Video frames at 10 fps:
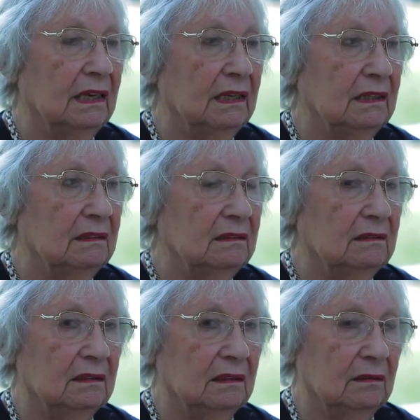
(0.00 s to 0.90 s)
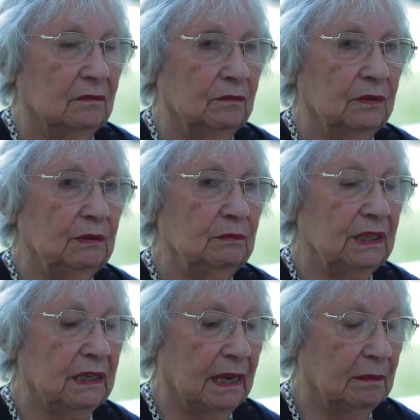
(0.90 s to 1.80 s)
And when
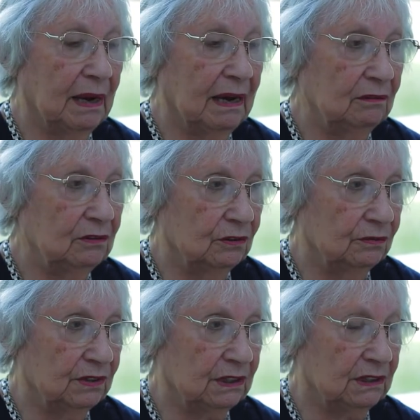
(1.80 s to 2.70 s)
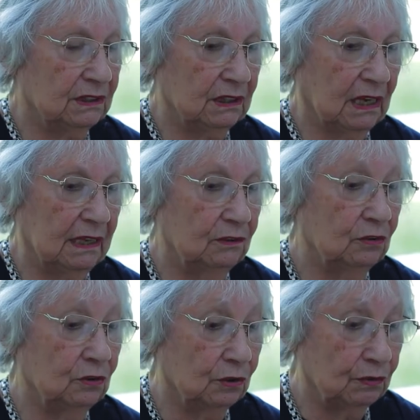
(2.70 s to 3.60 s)
we came out of this, I
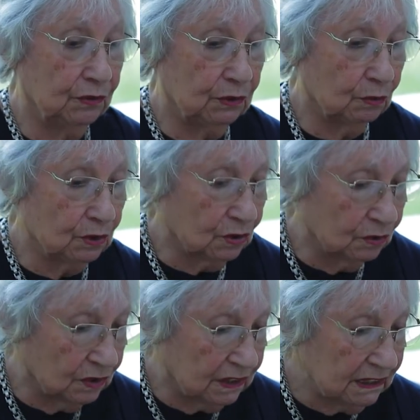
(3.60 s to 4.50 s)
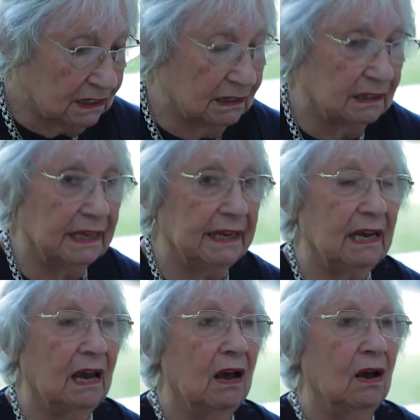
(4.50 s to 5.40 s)
don't know if it was on this
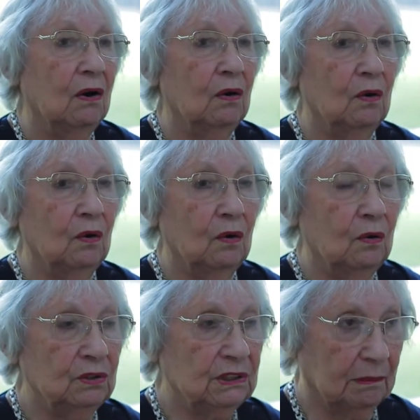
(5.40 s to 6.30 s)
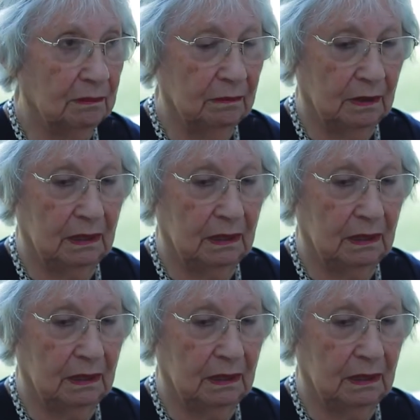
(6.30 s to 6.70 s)
day or some